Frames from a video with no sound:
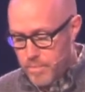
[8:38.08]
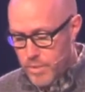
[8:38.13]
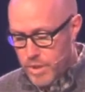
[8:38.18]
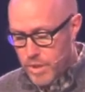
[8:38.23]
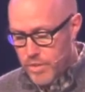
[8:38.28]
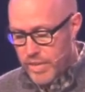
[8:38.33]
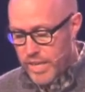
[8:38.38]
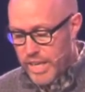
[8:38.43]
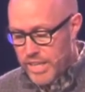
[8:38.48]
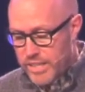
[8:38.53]

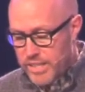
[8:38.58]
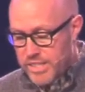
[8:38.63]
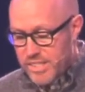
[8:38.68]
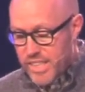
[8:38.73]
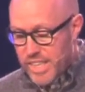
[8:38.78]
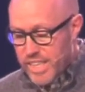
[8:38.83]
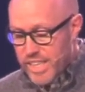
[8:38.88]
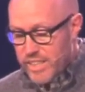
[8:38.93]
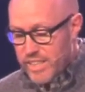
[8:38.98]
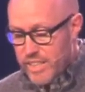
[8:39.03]
They had
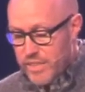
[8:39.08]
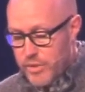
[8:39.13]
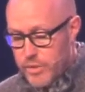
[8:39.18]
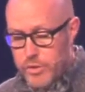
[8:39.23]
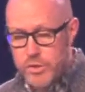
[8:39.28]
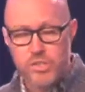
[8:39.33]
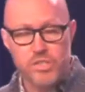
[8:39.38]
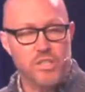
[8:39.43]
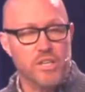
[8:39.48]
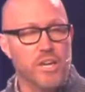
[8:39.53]
decided that their
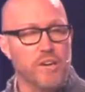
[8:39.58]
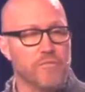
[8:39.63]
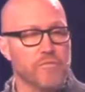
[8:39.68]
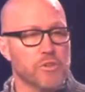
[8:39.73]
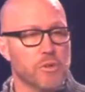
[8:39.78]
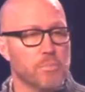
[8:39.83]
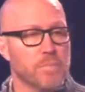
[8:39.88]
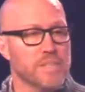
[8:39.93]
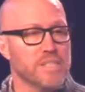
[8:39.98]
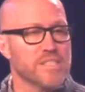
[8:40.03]
stuff,
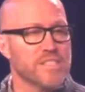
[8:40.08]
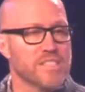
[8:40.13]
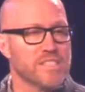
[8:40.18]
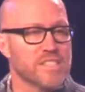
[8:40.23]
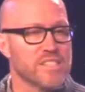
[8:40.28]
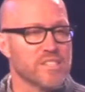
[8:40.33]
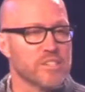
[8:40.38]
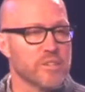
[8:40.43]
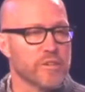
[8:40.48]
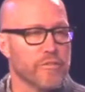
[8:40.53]
their
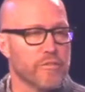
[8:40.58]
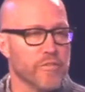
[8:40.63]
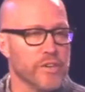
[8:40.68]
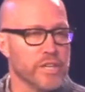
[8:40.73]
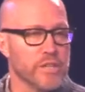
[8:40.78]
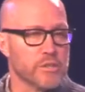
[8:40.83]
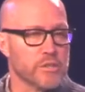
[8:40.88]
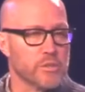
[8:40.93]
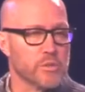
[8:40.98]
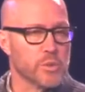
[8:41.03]
businesses, and their
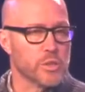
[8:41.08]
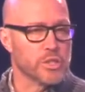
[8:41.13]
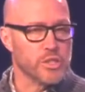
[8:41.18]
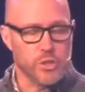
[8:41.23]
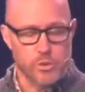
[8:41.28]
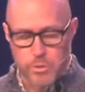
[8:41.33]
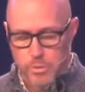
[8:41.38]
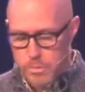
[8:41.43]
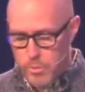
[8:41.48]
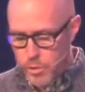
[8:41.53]
fields were
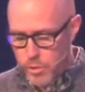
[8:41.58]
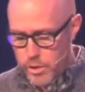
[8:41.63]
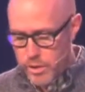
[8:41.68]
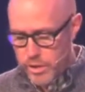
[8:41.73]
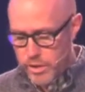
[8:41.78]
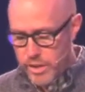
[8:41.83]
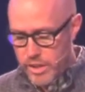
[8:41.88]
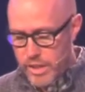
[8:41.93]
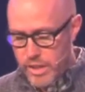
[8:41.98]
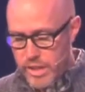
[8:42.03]
too
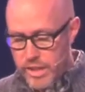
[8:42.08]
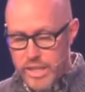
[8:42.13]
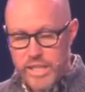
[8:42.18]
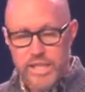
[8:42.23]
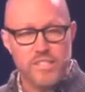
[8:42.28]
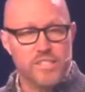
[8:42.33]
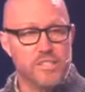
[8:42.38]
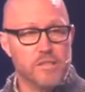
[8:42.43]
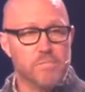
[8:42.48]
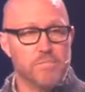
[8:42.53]
important.
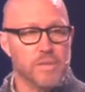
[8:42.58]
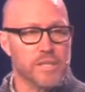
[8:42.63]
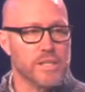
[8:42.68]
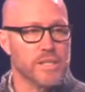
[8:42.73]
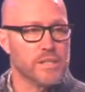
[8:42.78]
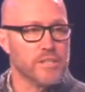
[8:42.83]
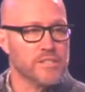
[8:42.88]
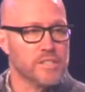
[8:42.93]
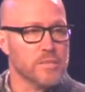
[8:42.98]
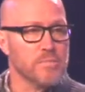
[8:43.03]
It's simply
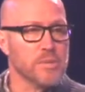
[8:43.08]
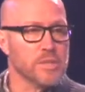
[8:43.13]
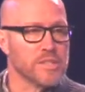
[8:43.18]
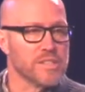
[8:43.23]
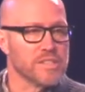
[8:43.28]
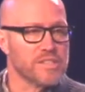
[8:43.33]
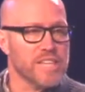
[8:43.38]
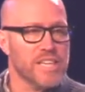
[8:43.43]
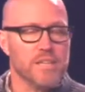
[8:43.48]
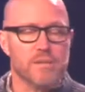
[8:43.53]
simple to
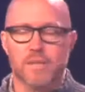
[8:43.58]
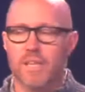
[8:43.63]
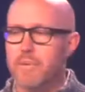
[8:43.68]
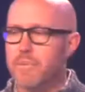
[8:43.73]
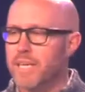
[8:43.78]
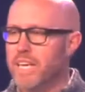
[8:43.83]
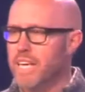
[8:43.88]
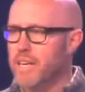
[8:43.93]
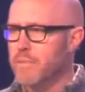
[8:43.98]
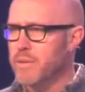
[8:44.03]
say they
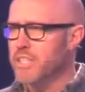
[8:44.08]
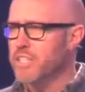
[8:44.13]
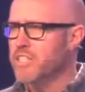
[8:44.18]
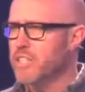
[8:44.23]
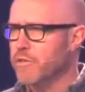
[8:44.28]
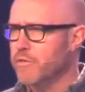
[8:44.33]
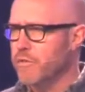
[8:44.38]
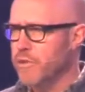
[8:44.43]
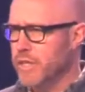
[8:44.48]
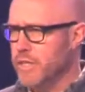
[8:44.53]
became
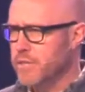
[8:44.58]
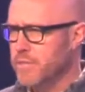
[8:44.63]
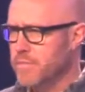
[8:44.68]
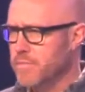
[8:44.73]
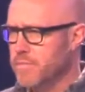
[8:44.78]
indifferent.